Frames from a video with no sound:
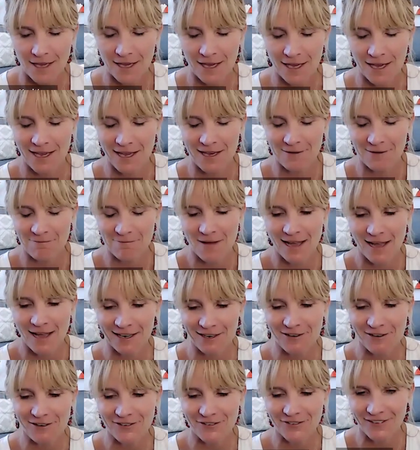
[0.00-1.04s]
in
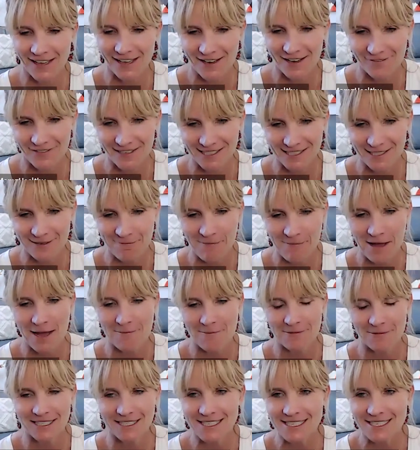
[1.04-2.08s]
my own life as a
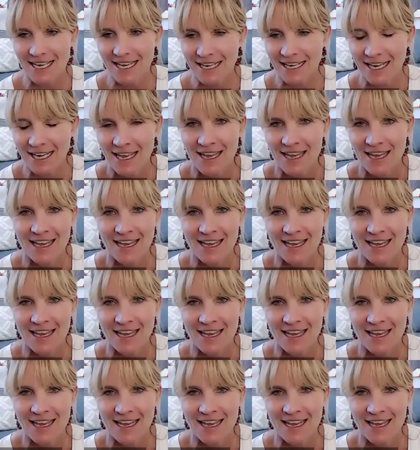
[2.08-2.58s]
mom. It's like